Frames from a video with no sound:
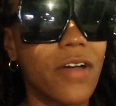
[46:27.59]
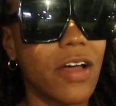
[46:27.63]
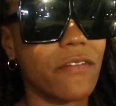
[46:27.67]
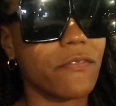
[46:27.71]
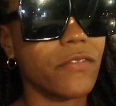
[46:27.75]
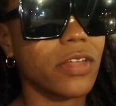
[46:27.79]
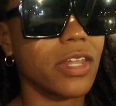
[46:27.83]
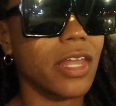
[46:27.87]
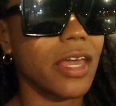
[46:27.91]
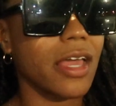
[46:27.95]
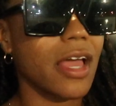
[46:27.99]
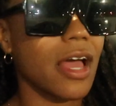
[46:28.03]
I
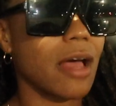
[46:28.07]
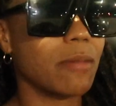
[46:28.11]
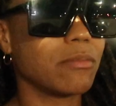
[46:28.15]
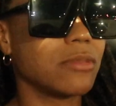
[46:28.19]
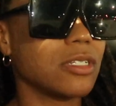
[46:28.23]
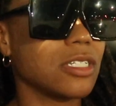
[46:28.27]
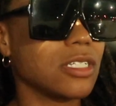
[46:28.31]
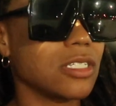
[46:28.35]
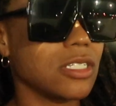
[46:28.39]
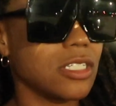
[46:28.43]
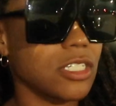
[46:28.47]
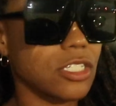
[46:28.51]
feel like I'm
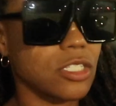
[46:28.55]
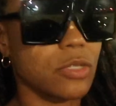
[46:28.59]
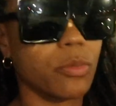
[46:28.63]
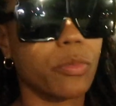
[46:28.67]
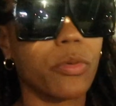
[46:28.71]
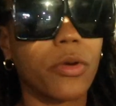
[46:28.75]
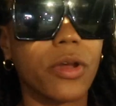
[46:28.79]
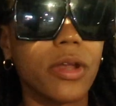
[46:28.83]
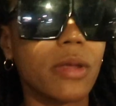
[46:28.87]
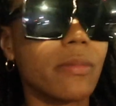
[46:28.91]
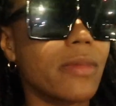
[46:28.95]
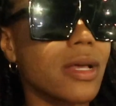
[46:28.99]
just
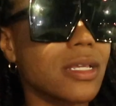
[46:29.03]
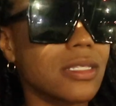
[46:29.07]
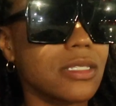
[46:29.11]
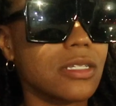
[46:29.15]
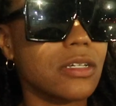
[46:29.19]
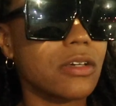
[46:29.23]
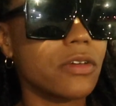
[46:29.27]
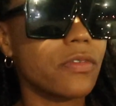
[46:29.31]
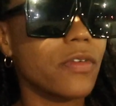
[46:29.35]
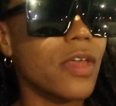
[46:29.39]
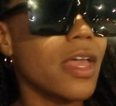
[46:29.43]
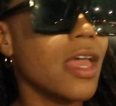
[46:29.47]
disappointing
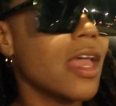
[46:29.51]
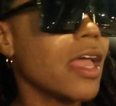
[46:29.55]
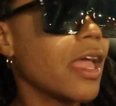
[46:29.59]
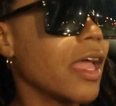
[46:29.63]
myself.